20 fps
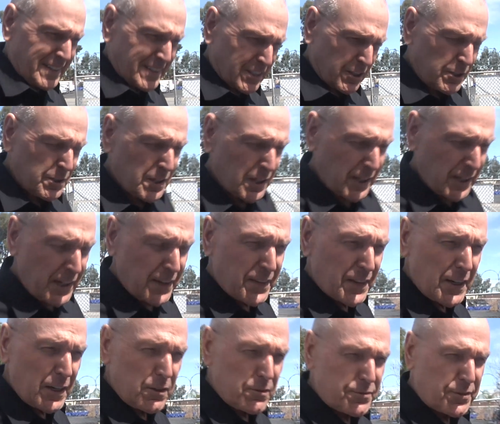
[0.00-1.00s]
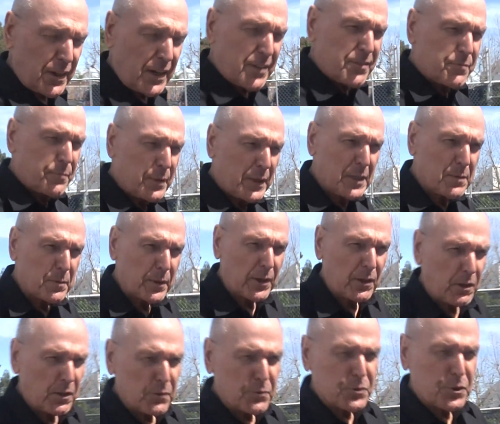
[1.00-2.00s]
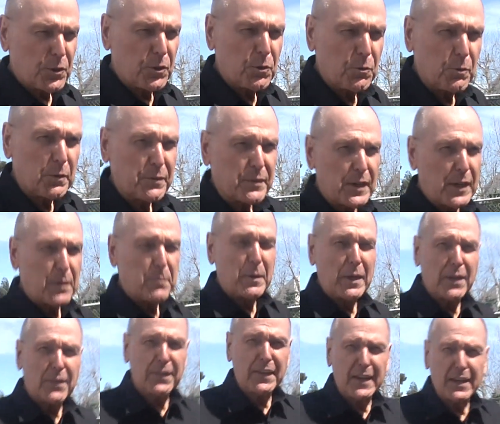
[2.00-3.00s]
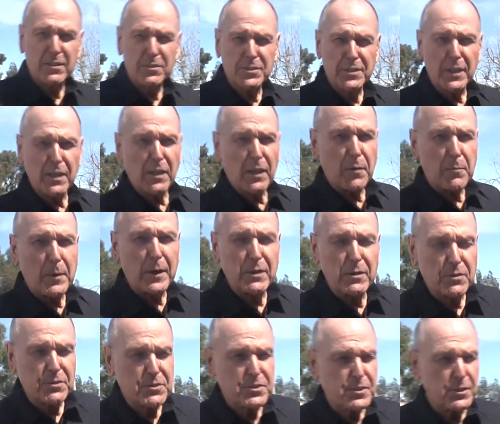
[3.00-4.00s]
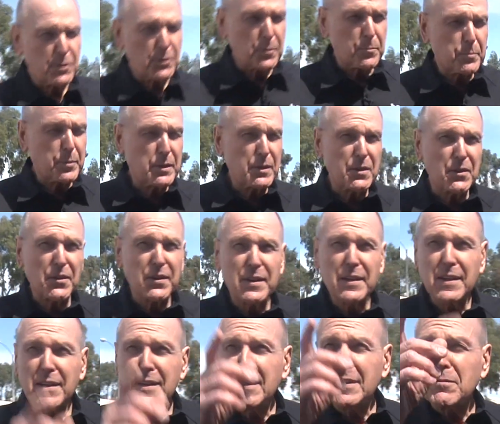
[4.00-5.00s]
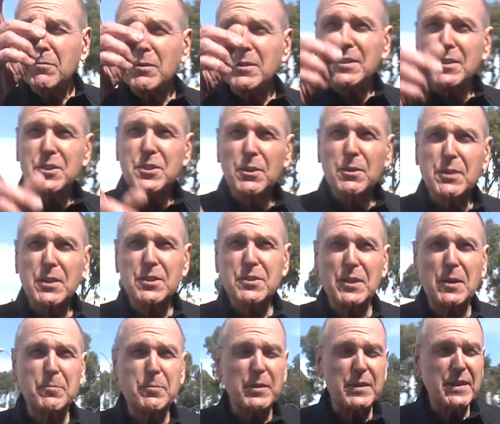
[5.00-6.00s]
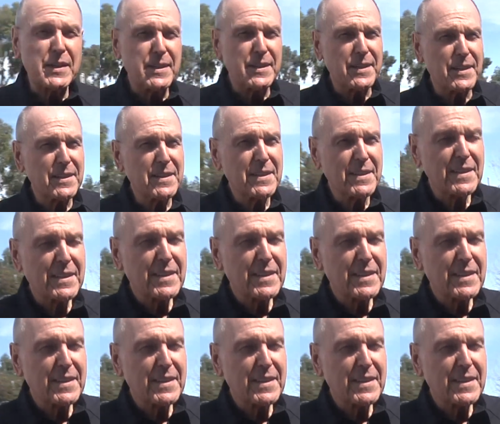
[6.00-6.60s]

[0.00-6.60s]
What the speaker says: currently on the L5P, but also we've got about 1,000 LML still to build. I want to show you something here.